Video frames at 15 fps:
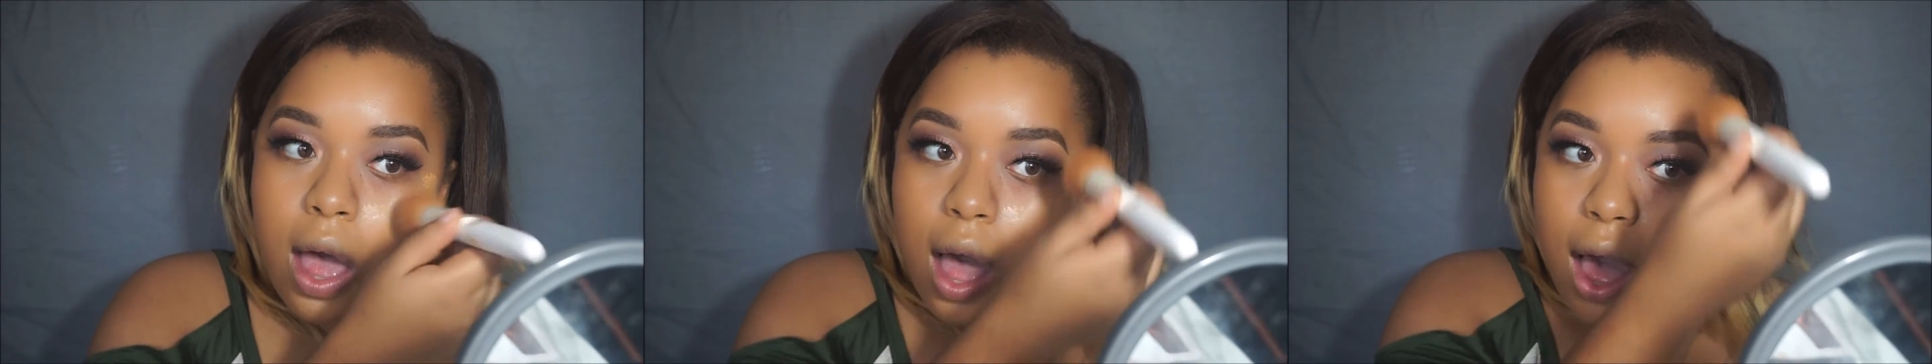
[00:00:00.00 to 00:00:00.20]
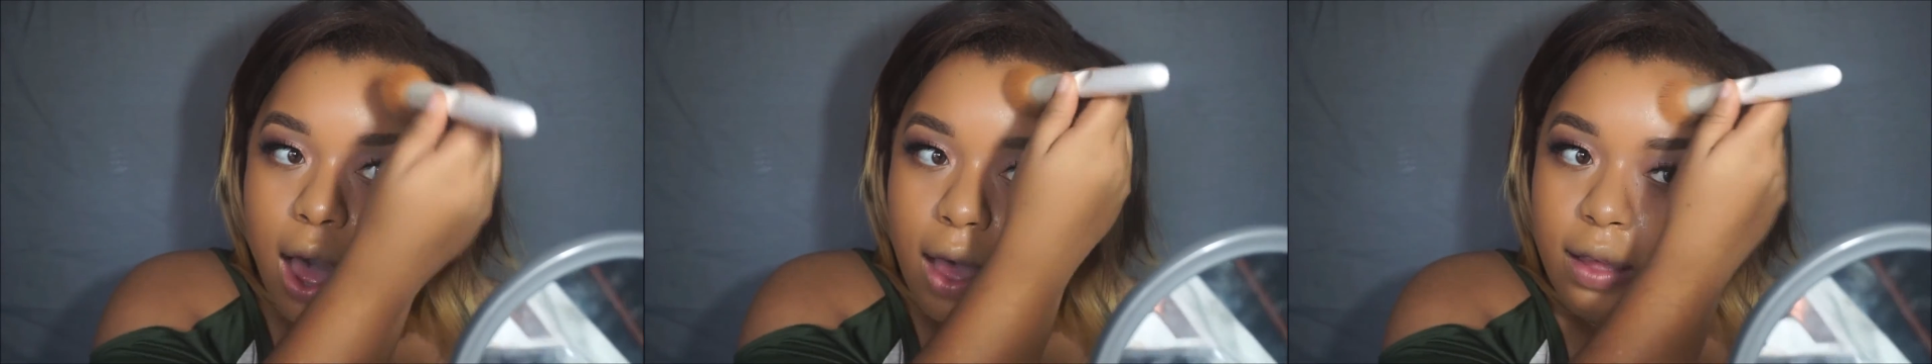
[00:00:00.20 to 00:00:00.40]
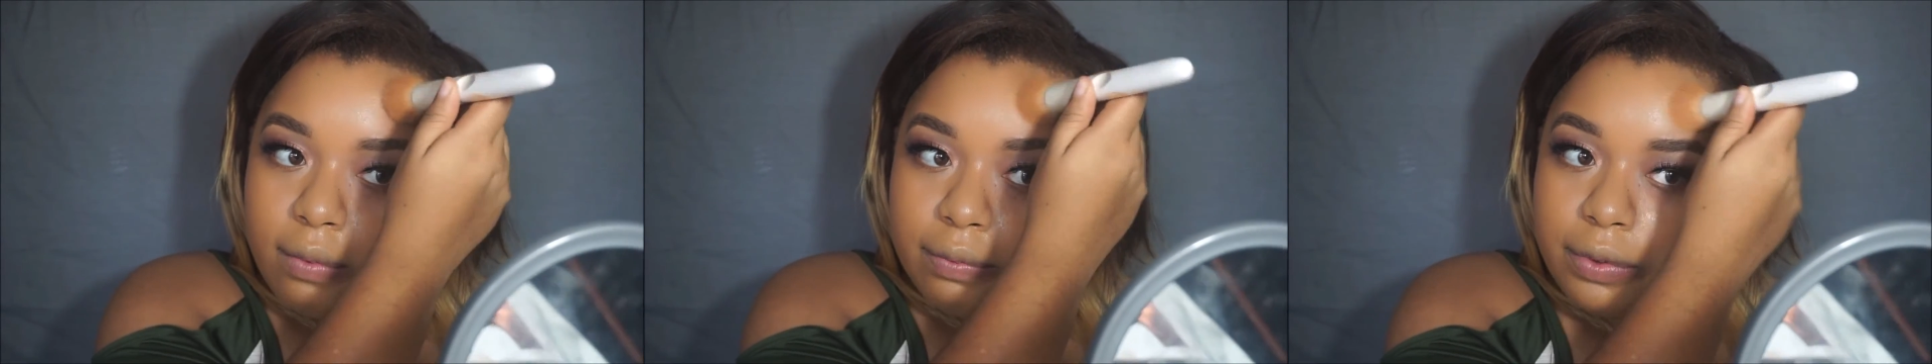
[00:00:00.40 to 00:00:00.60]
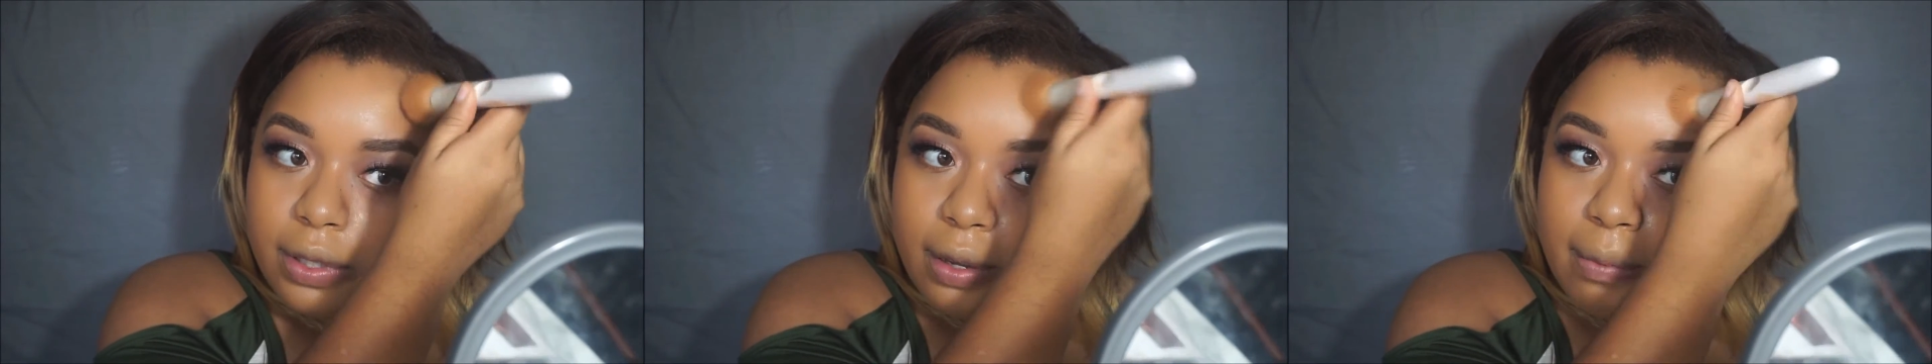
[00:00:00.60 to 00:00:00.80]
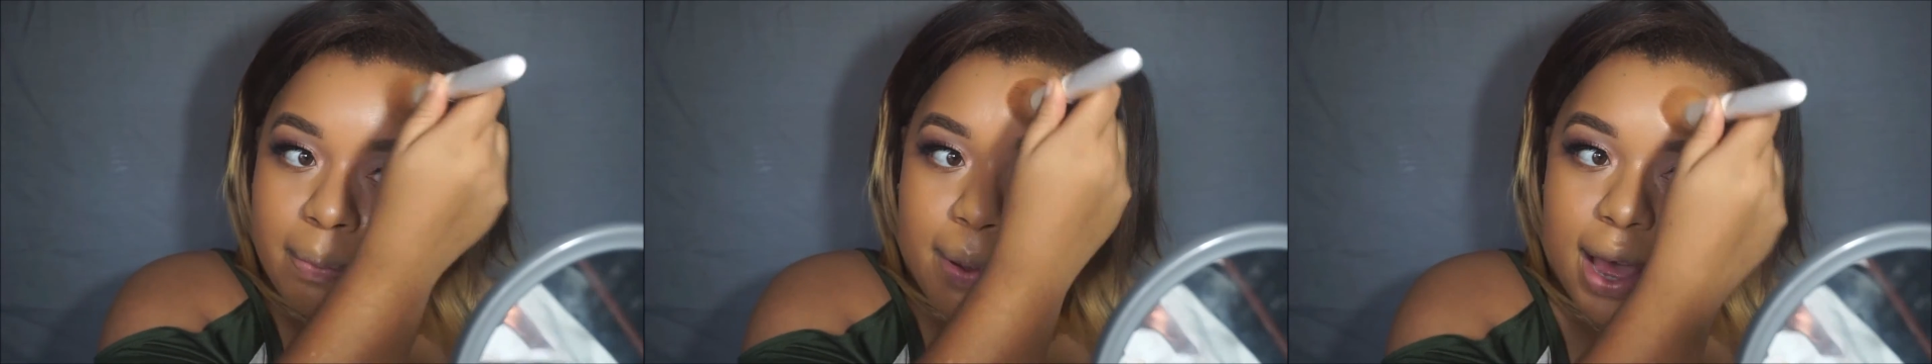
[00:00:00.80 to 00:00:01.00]

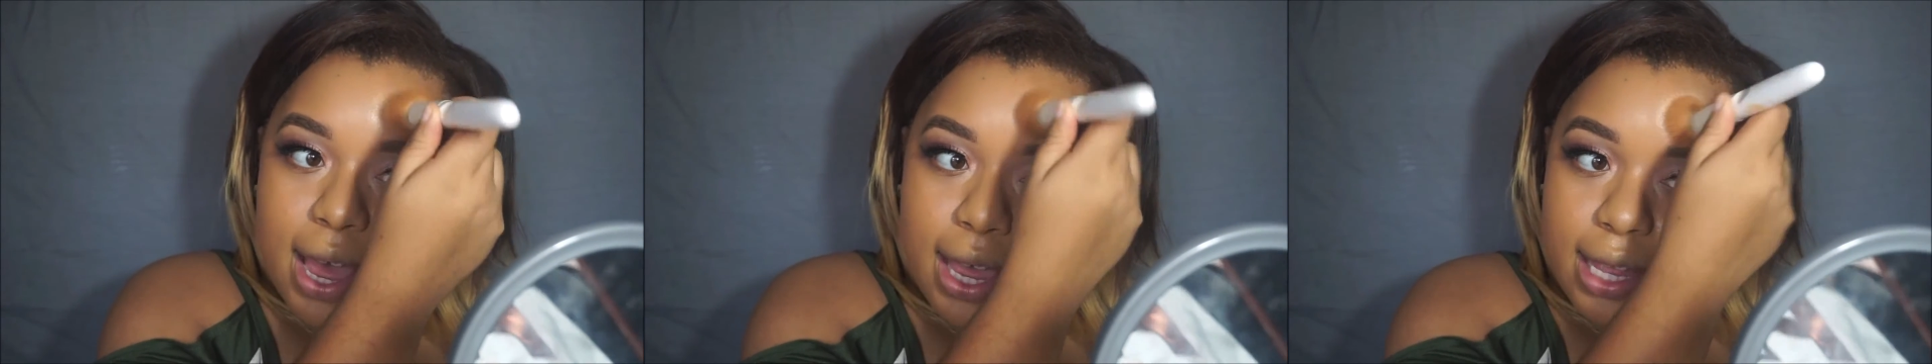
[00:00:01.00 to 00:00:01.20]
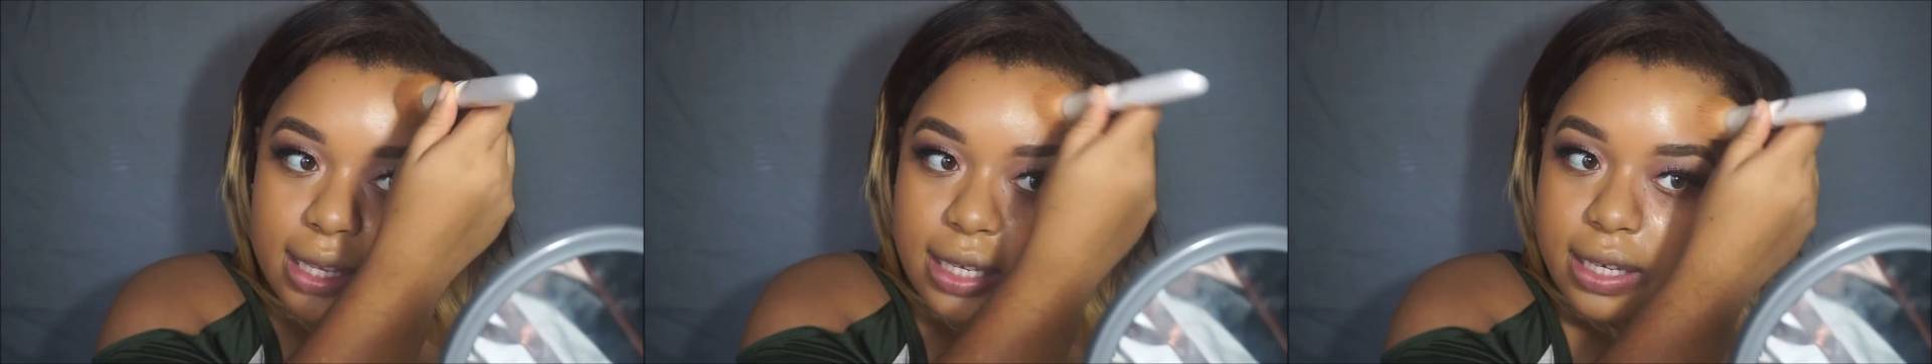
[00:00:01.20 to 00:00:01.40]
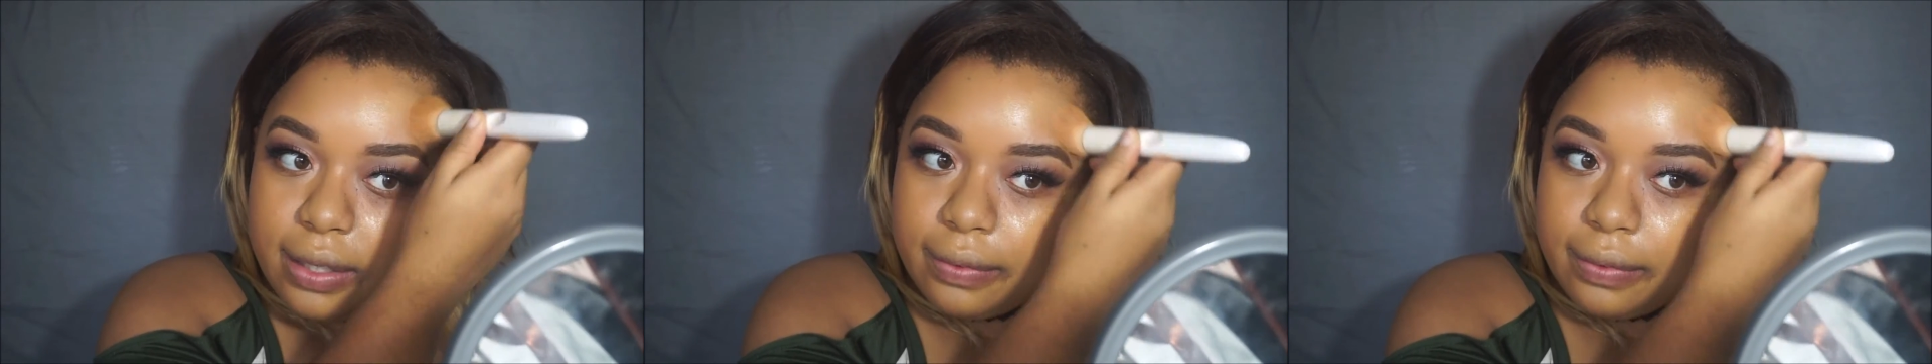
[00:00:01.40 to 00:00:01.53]
but